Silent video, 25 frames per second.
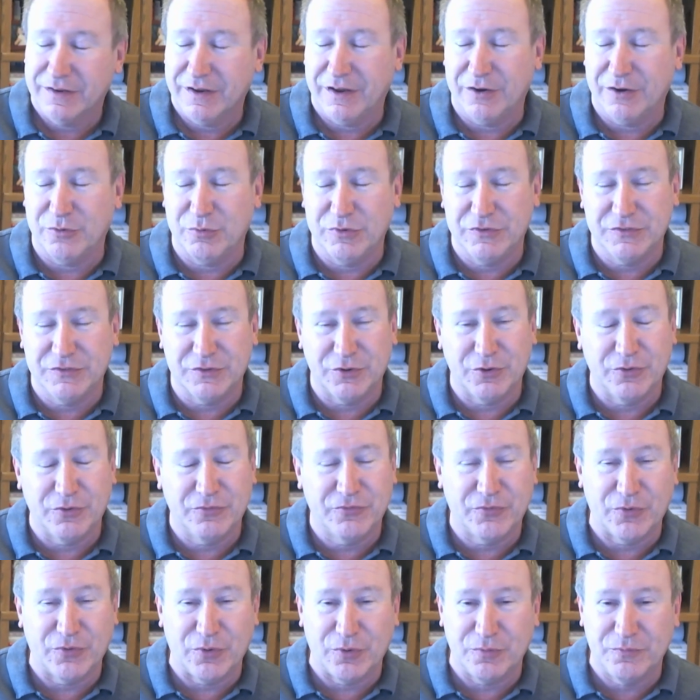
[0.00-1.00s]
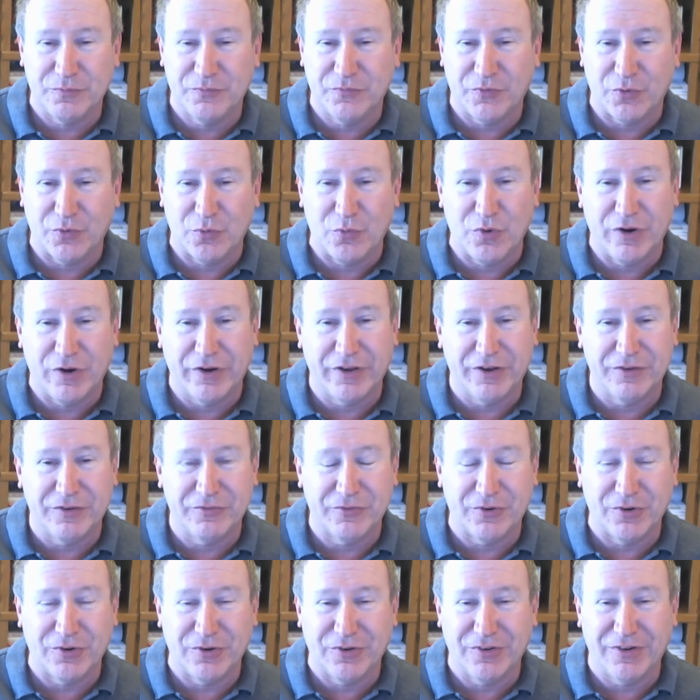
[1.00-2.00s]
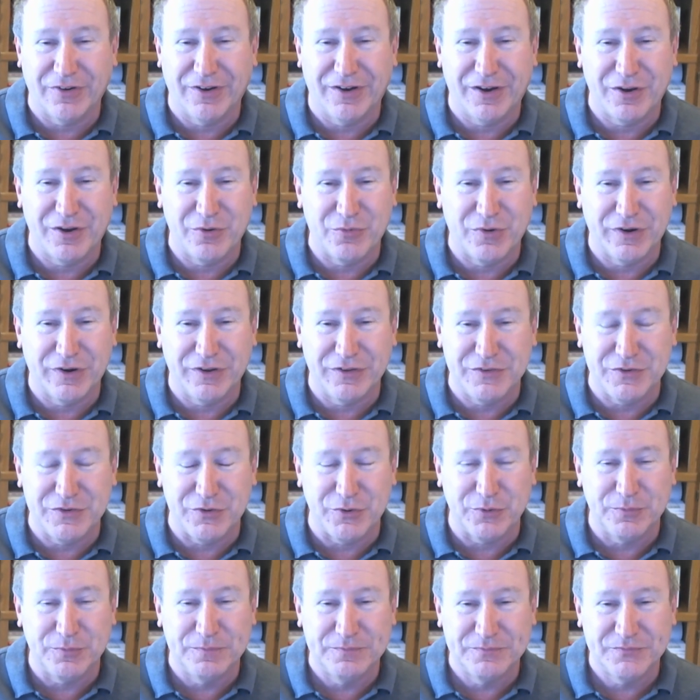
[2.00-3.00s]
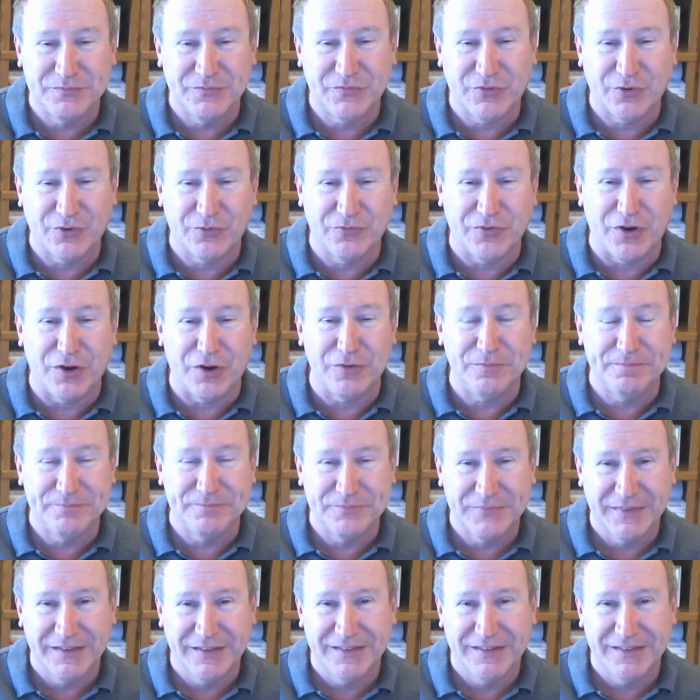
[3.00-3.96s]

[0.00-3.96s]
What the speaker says: kind of reserved for whatever I want to do for fun.